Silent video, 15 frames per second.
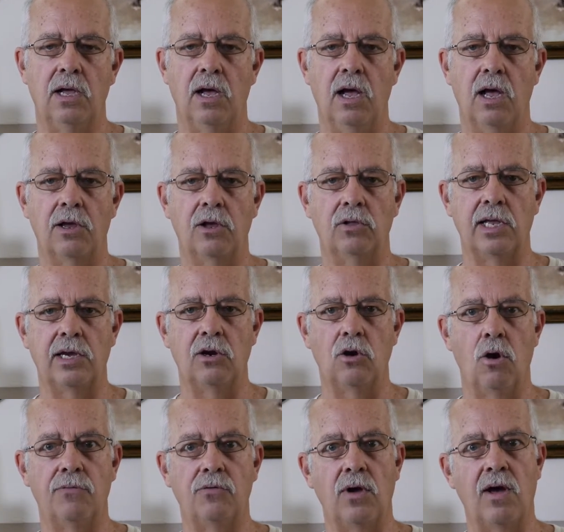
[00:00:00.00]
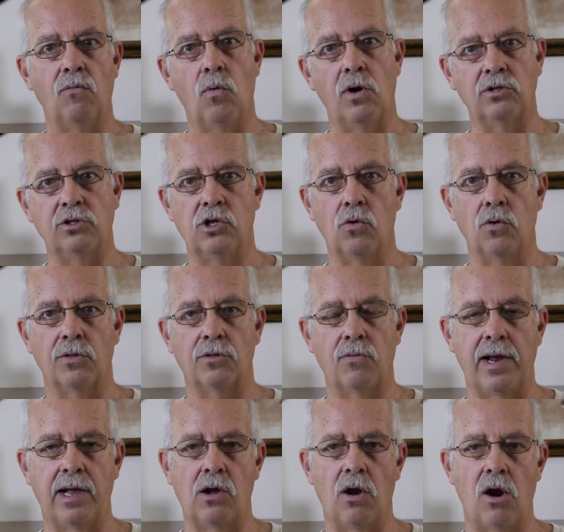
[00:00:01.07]
You'll need to know if you have 1, 2, or
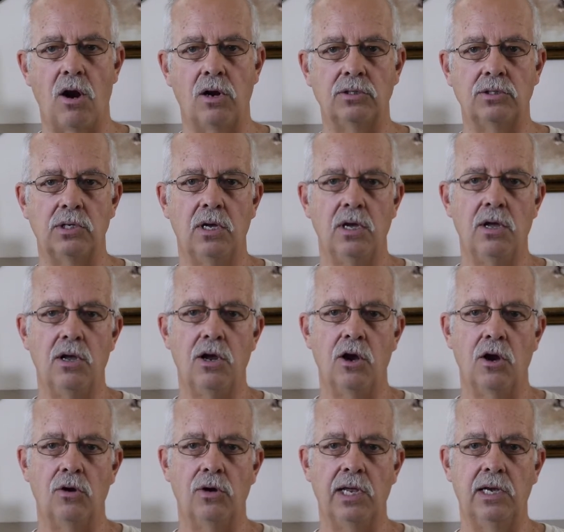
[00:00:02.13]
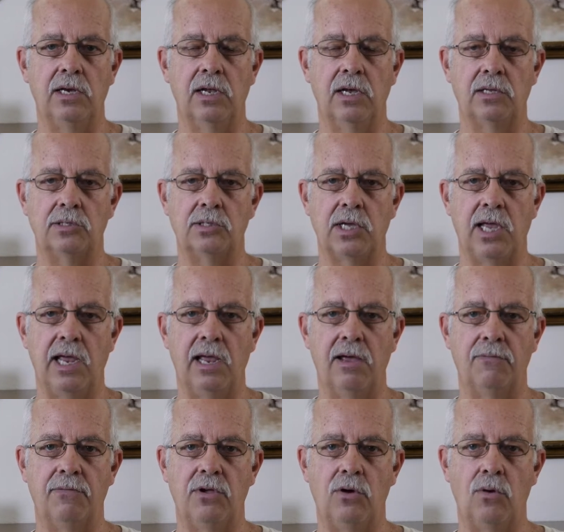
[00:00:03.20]
3 cards. You'll need to see
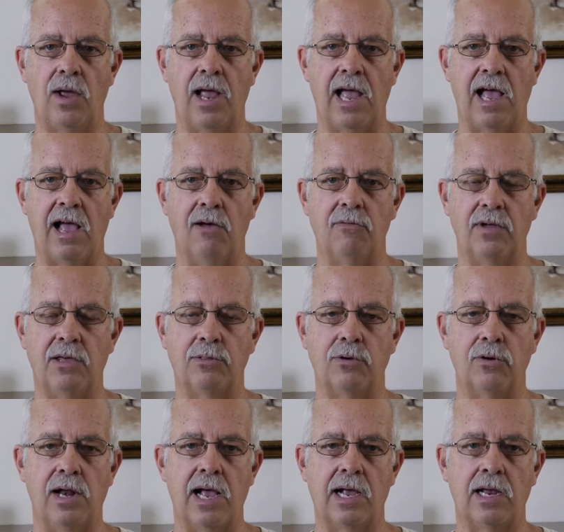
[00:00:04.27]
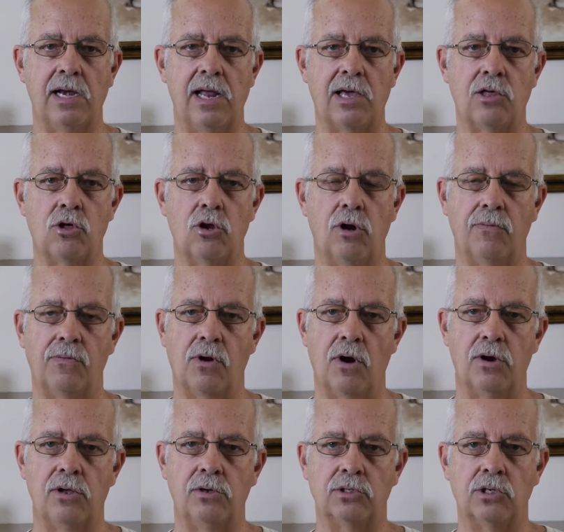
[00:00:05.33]
if you have Ethernet connection or if
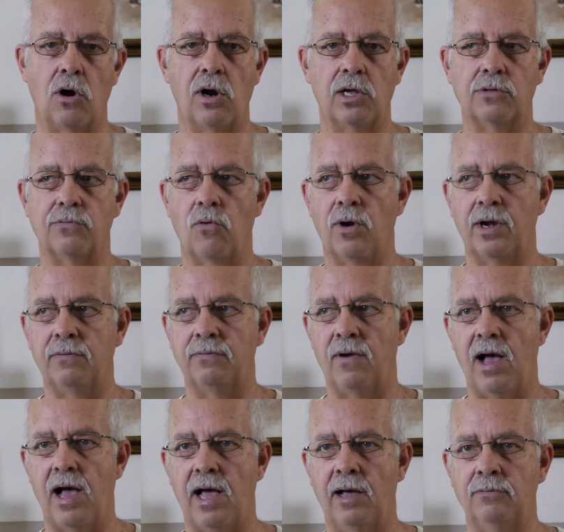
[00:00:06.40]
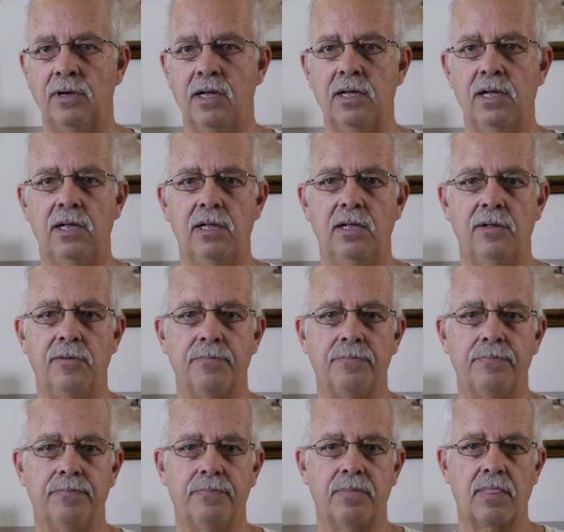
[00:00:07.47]
you're going to use RS-485.
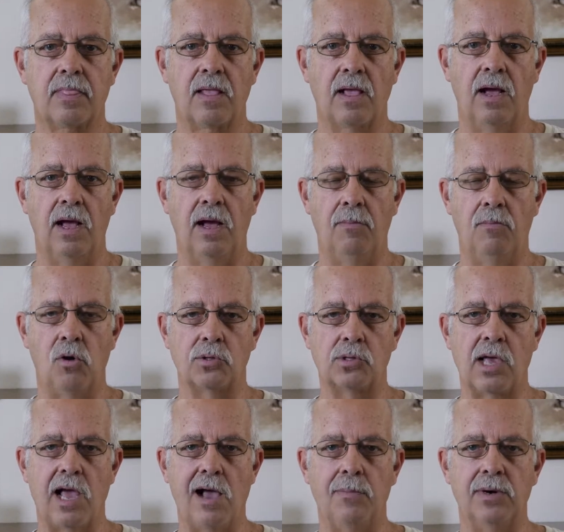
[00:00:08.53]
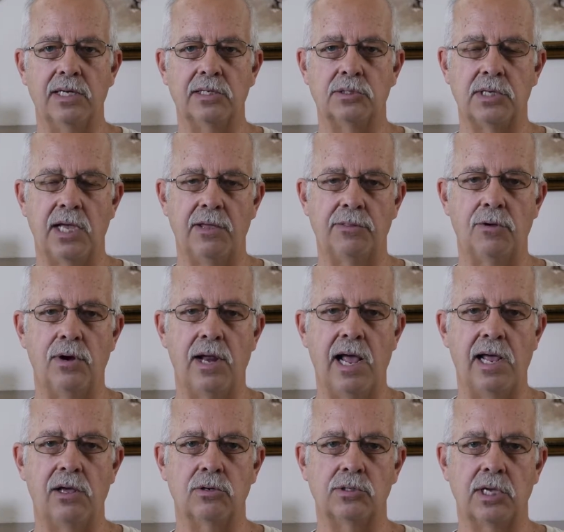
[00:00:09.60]
Most common is
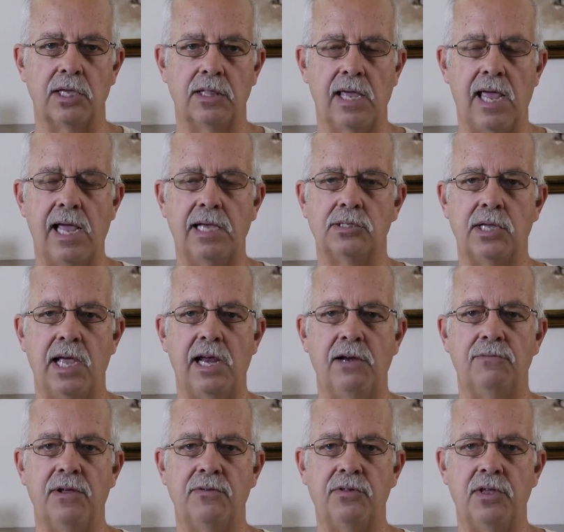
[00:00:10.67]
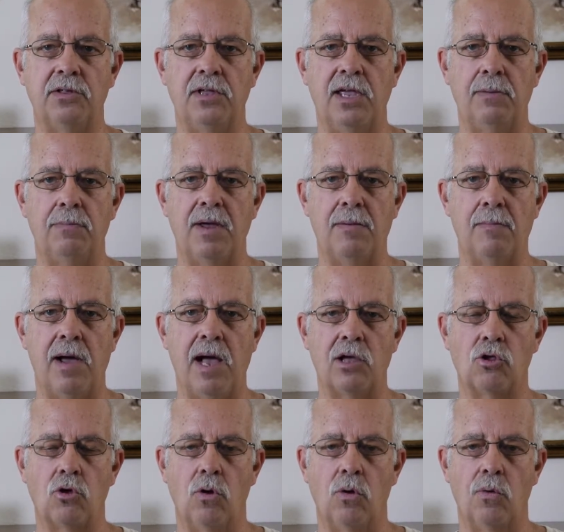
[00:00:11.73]
Ethernet using the ACE850TP
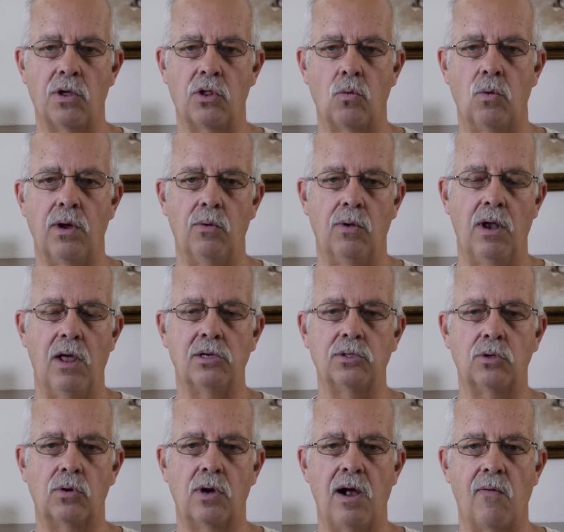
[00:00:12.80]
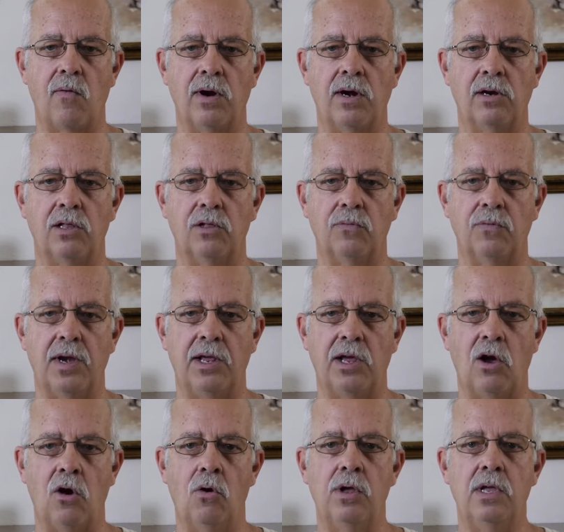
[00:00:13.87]
module, which we will also cover in another
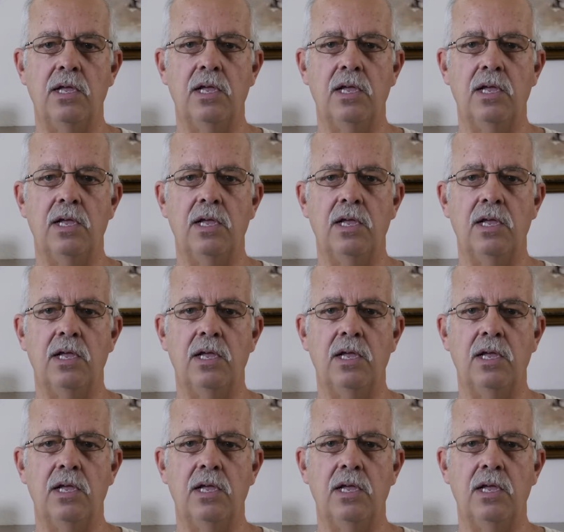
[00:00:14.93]
video.